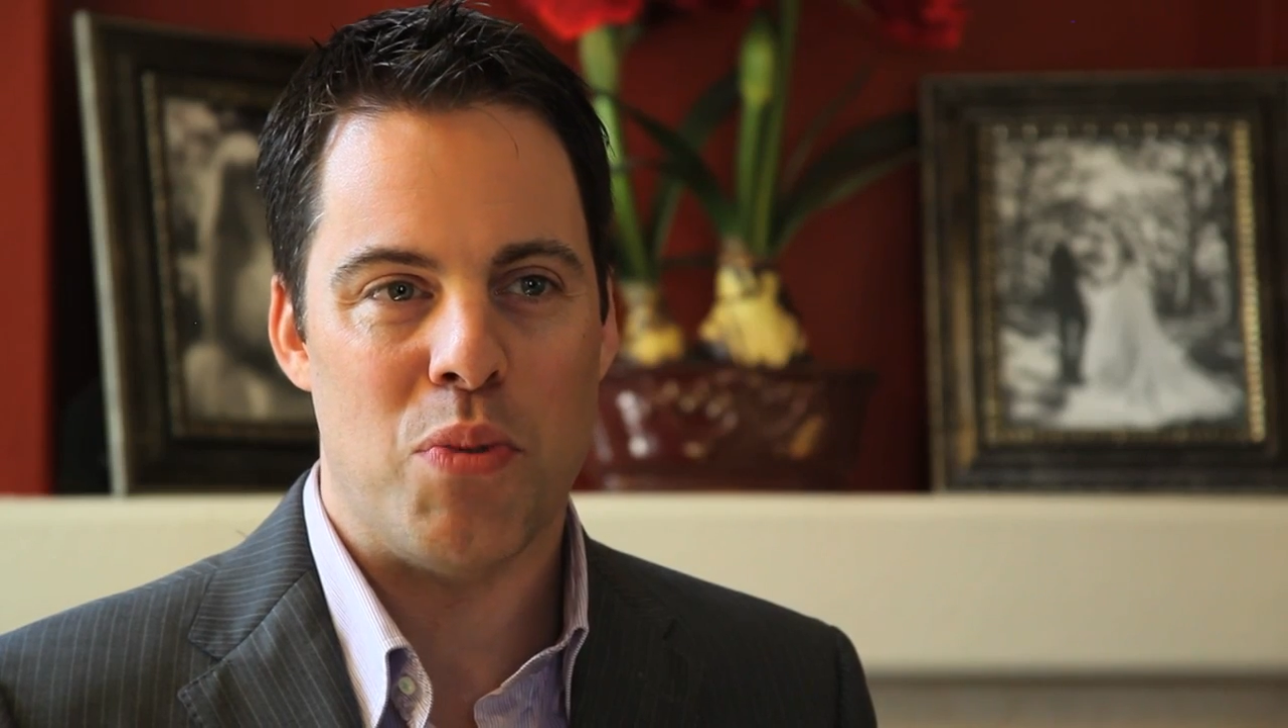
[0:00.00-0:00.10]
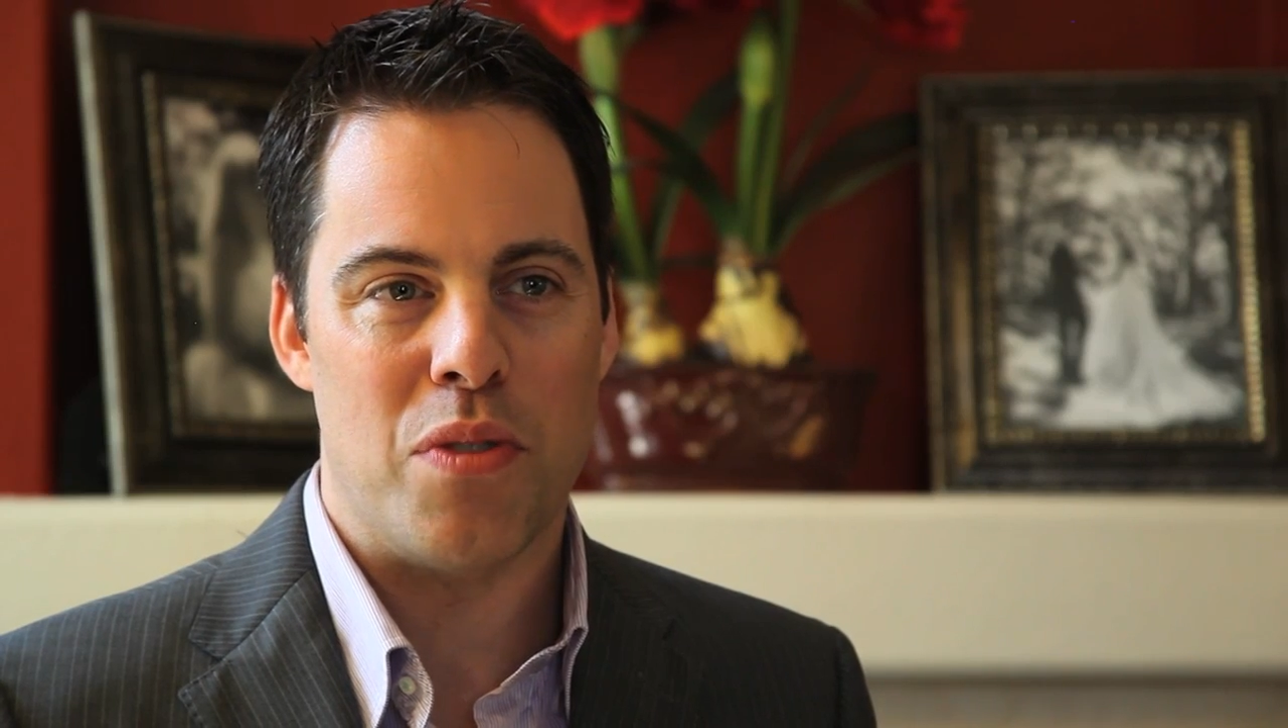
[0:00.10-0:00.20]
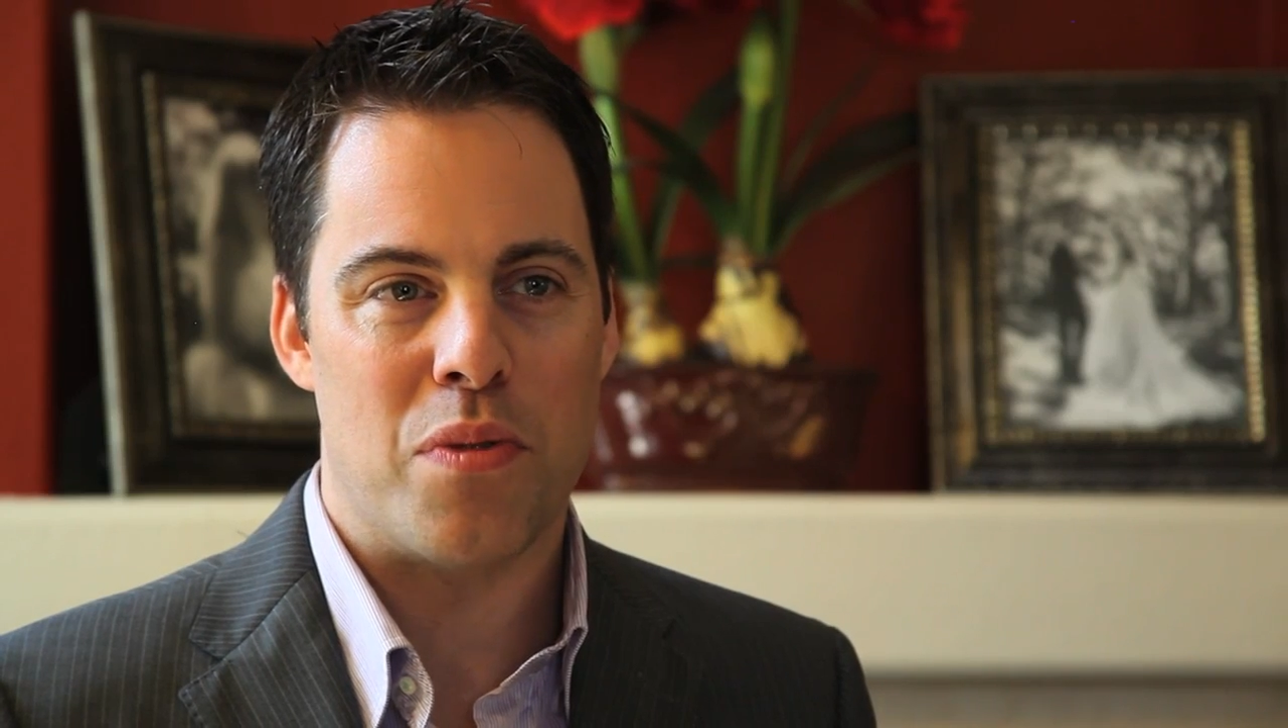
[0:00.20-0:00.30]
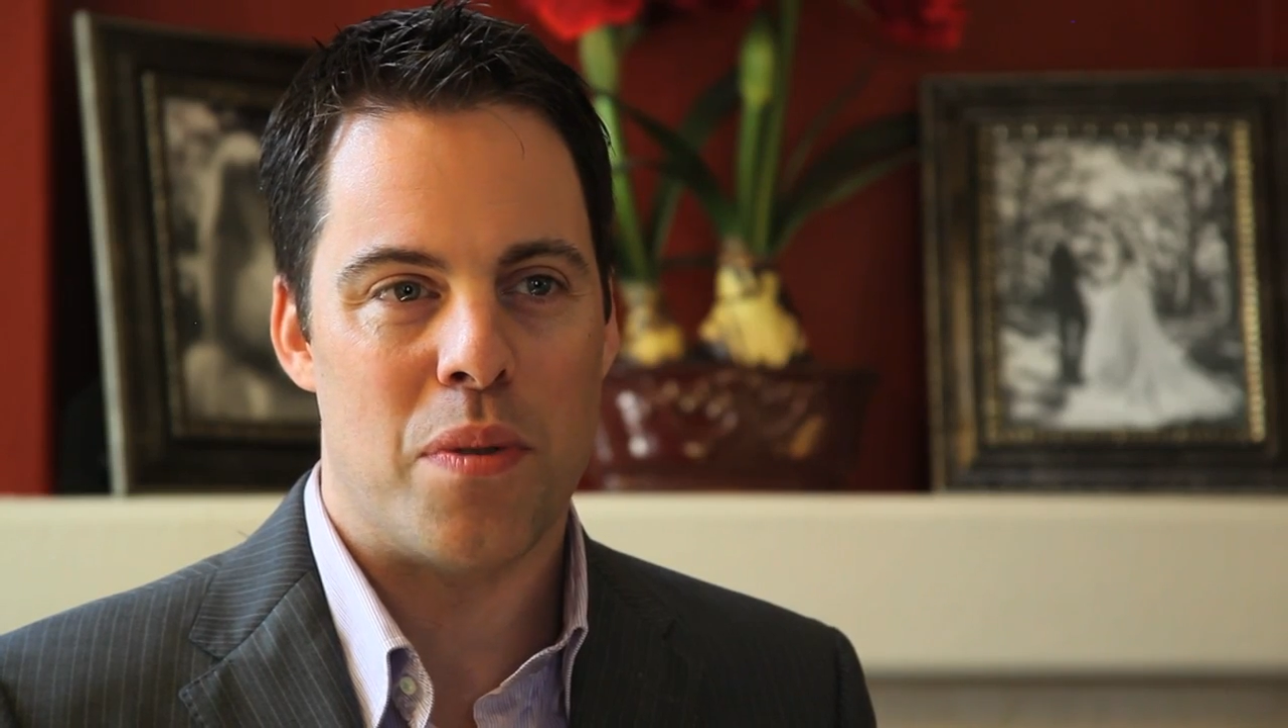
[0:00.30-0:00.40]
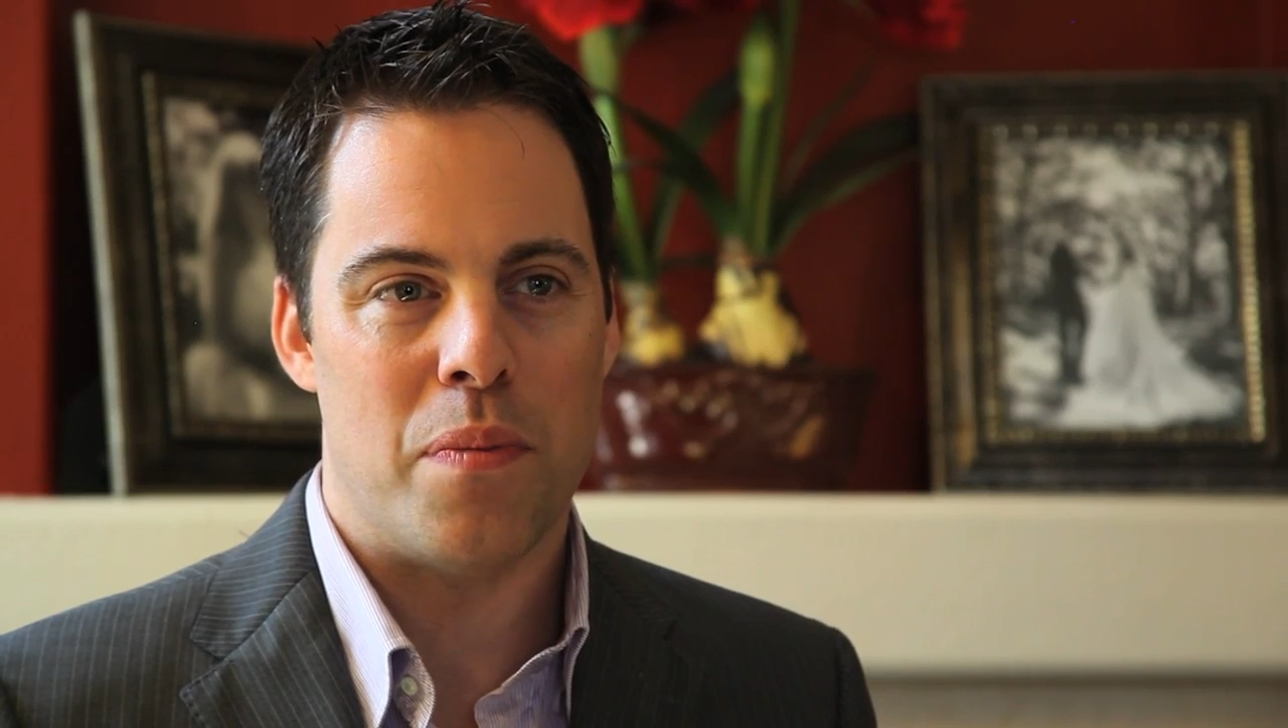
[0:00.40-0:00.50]

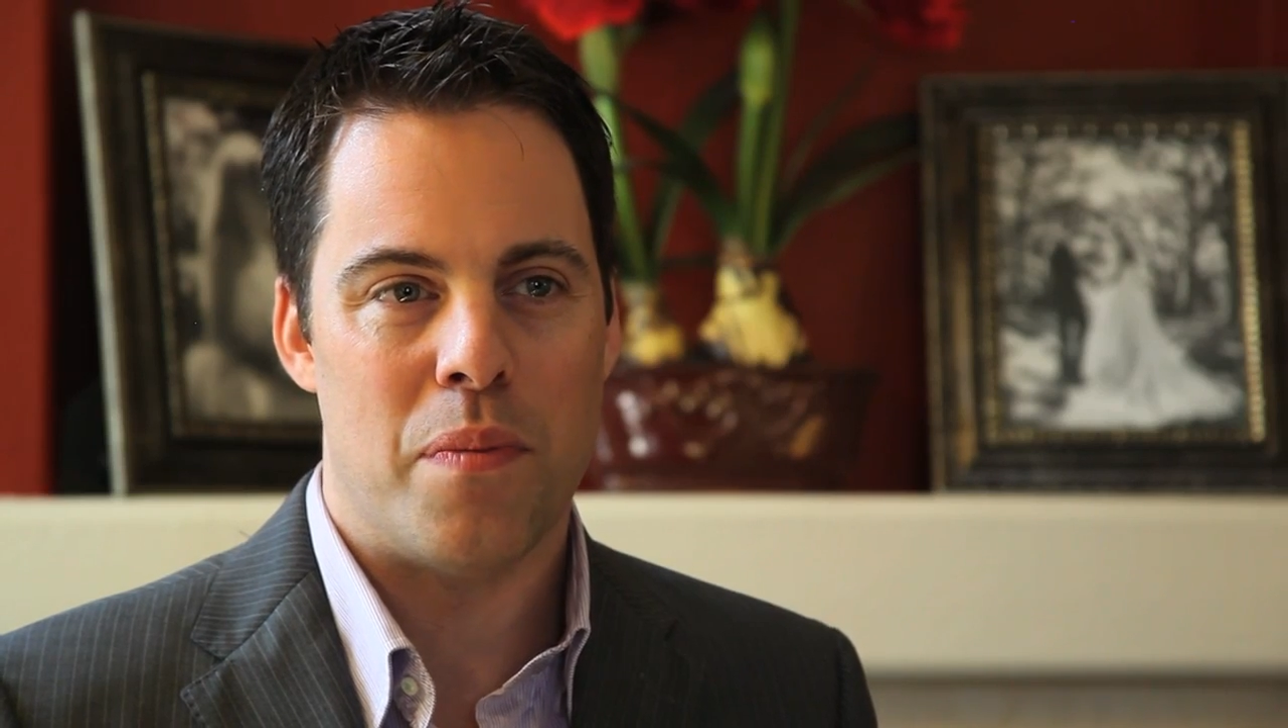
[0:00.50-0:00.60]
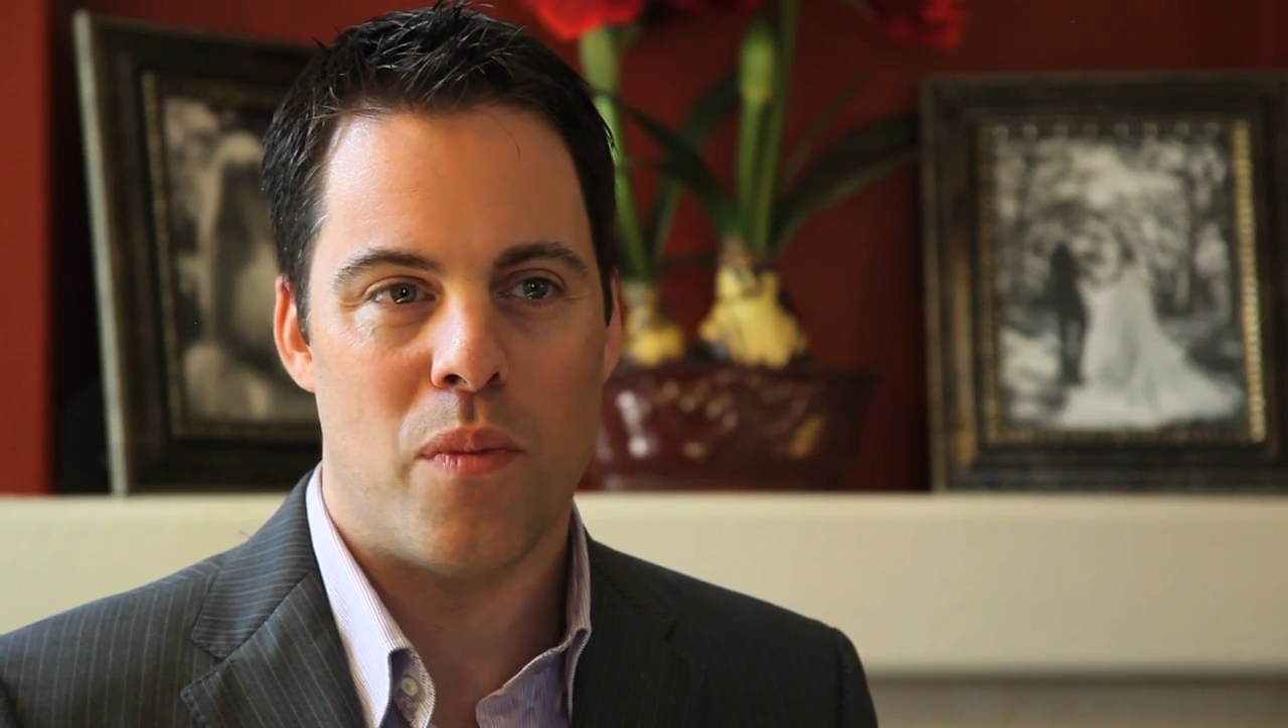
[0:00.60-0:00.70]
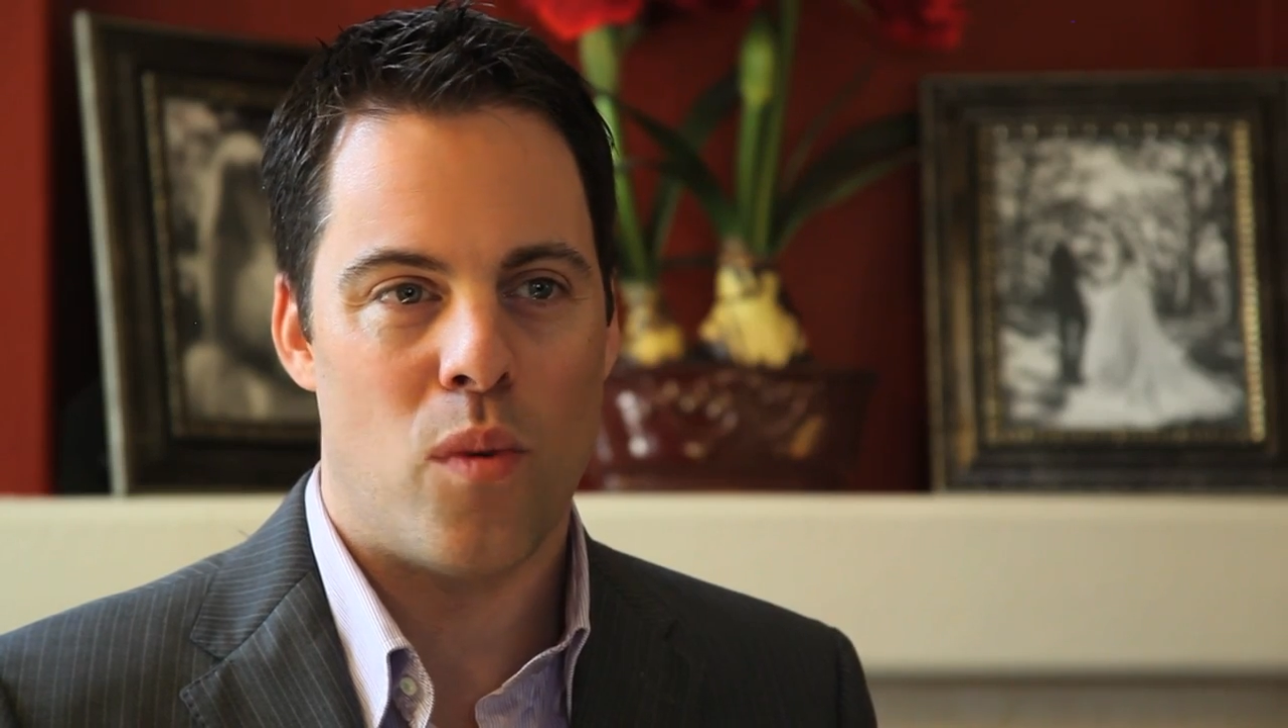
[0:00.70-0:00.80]
went from